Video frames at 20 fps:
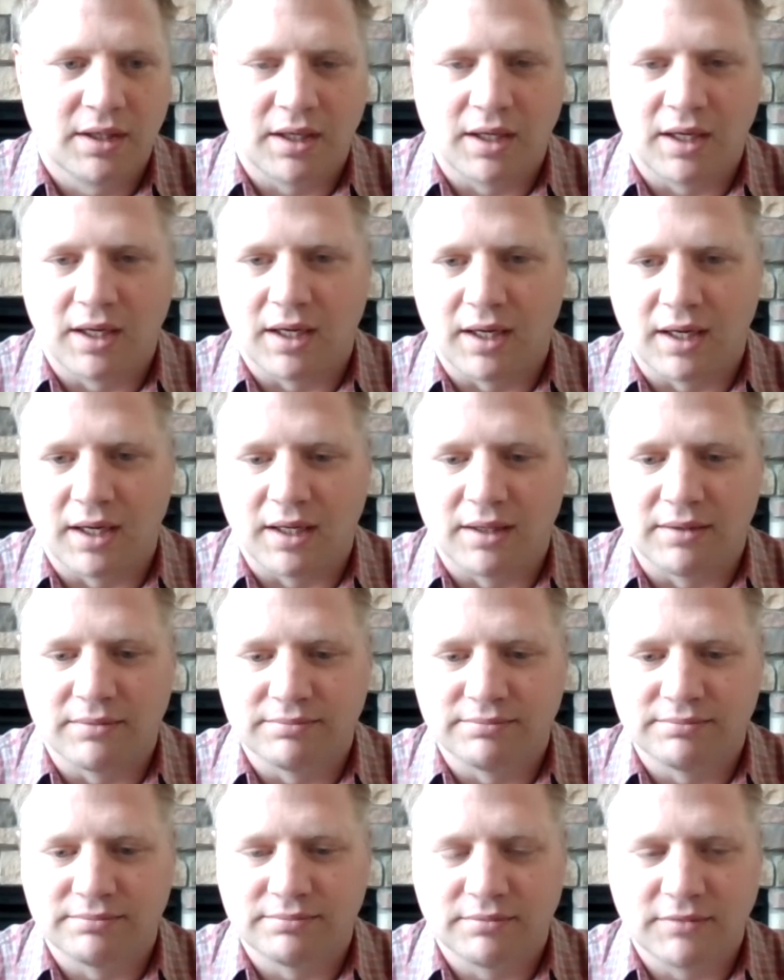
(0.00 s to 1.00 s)
We're
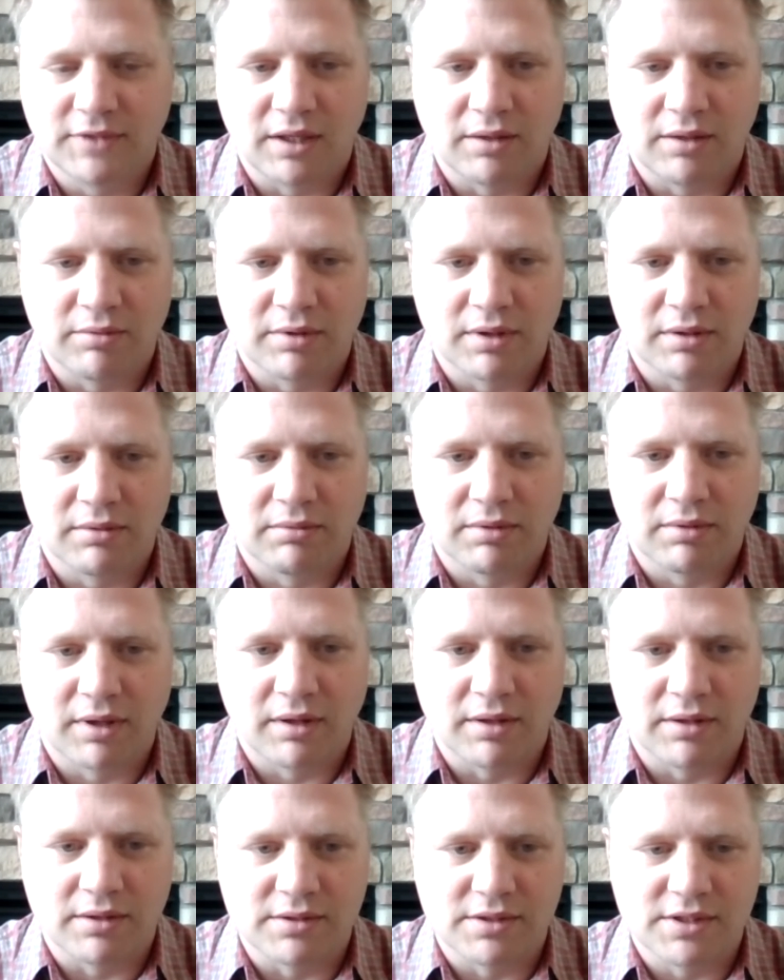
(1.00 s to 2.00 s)
one
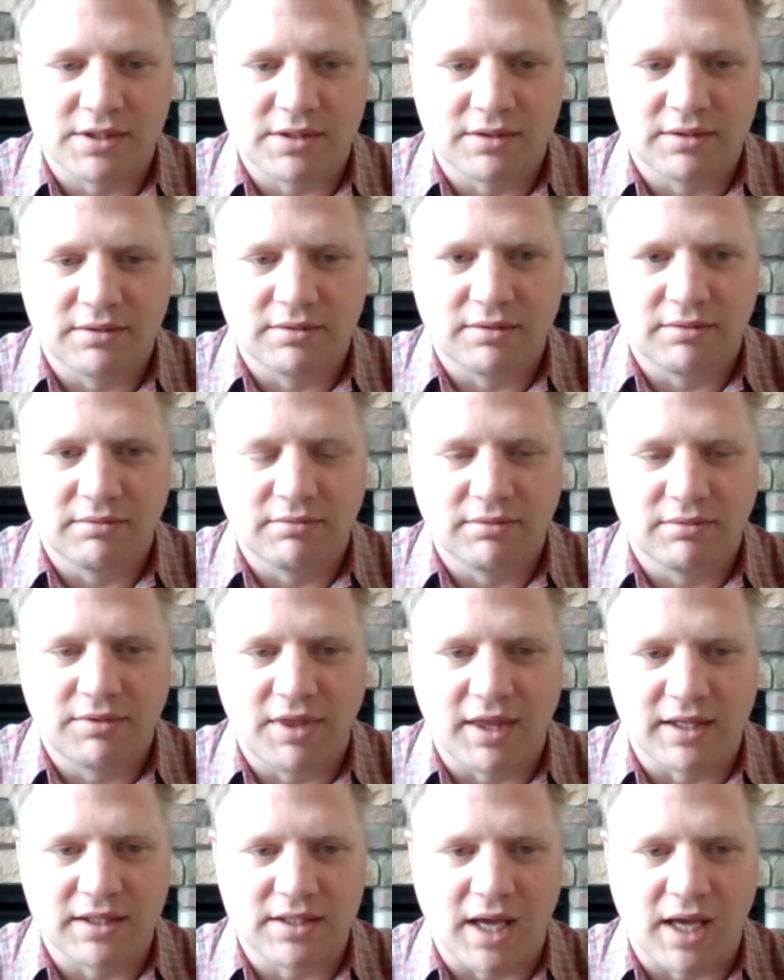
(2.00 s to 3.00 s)
of those
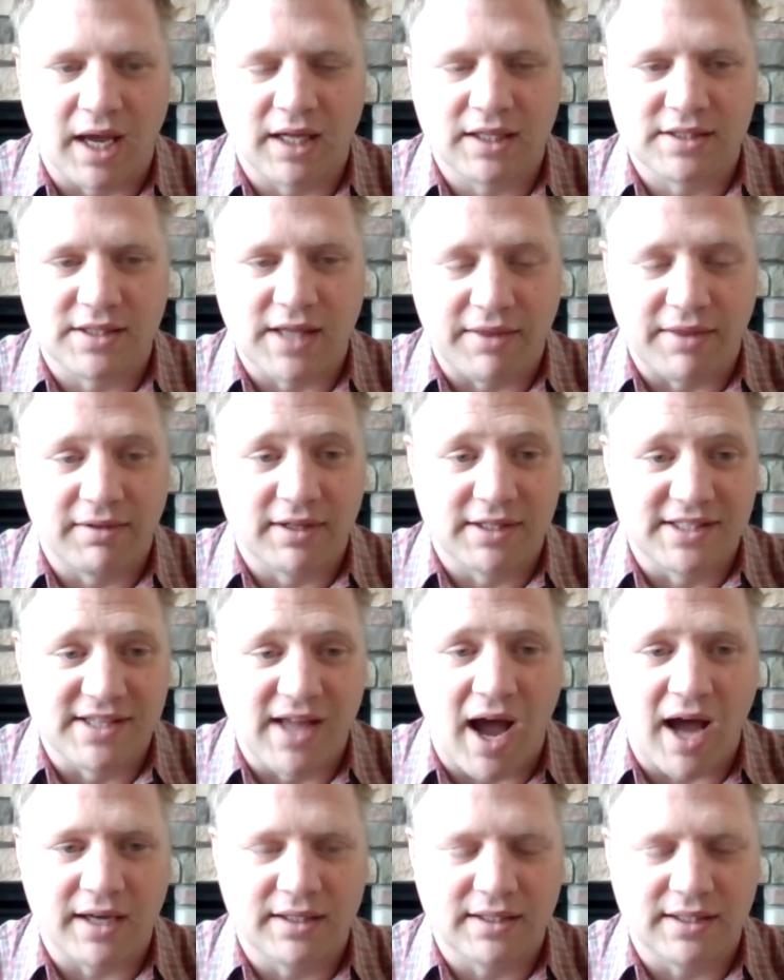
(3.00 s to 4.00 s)
think tanks that is
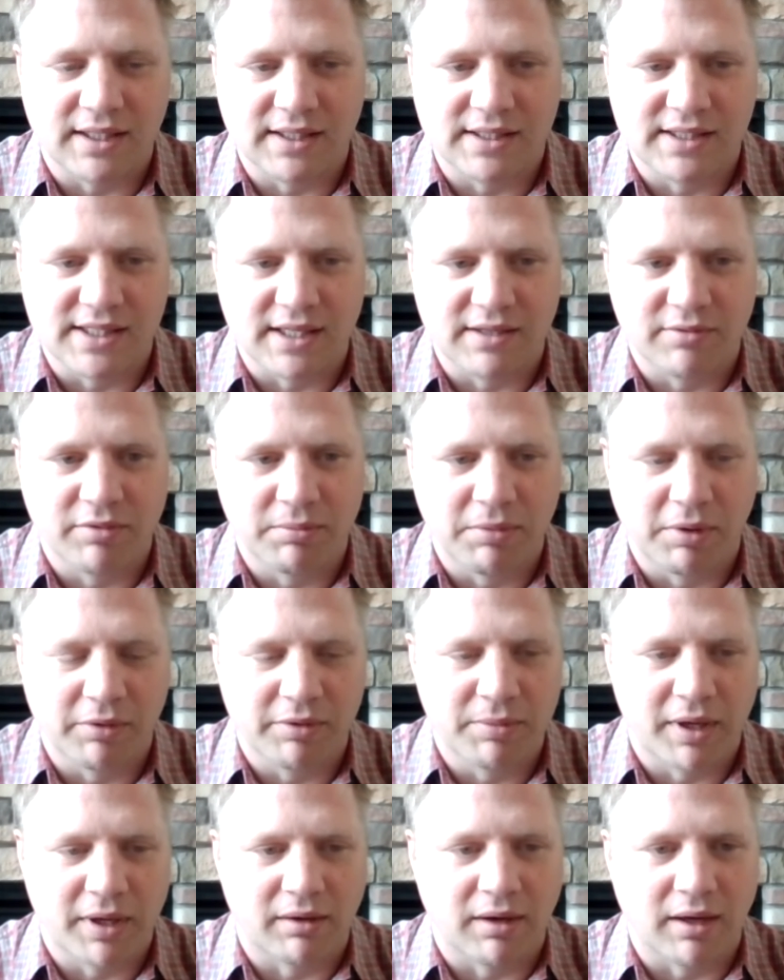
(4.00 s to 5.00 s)
not in DC, but
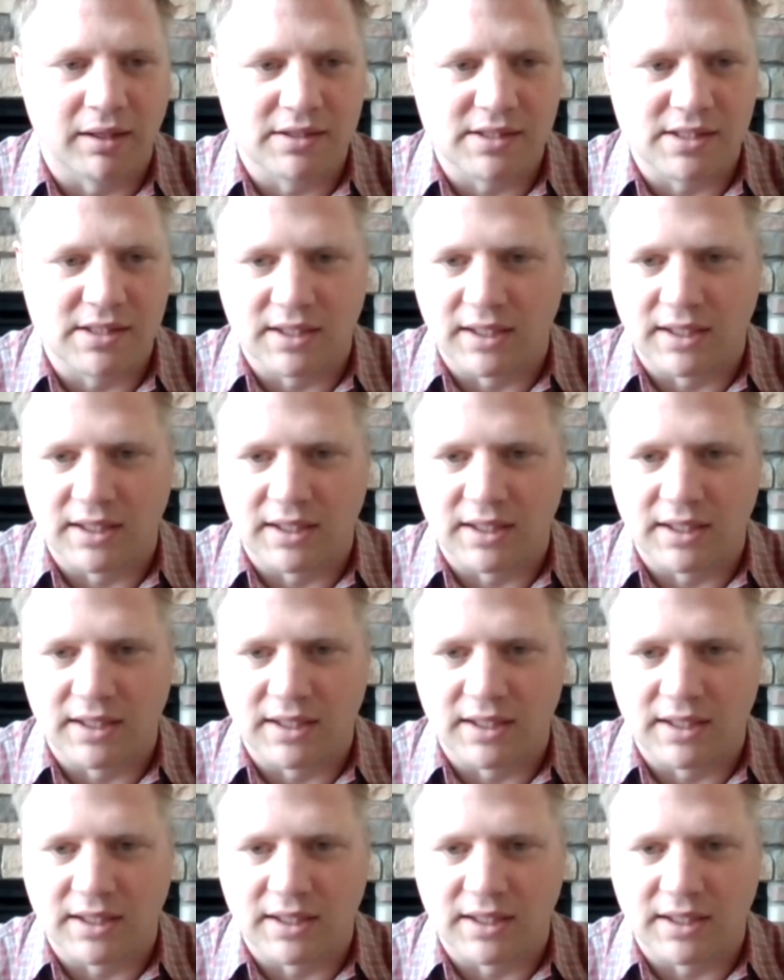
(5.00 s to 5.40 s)
we've been around since